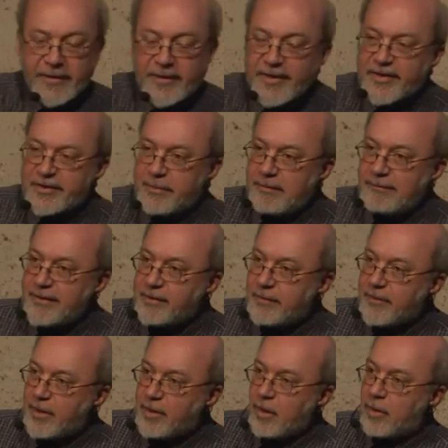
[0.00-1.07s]
that the spirit of
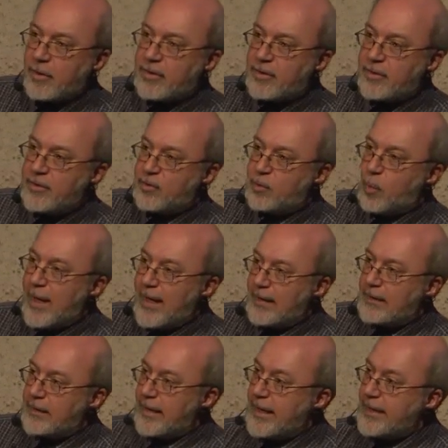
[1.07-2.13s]
the god could
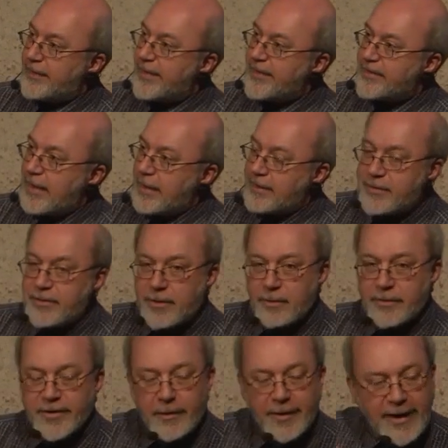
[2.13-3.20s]
dwell in the
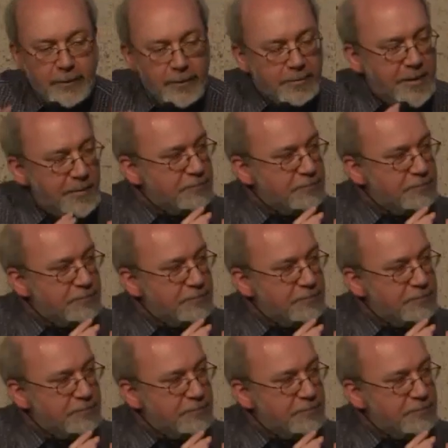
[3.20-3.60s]
statue. So he would be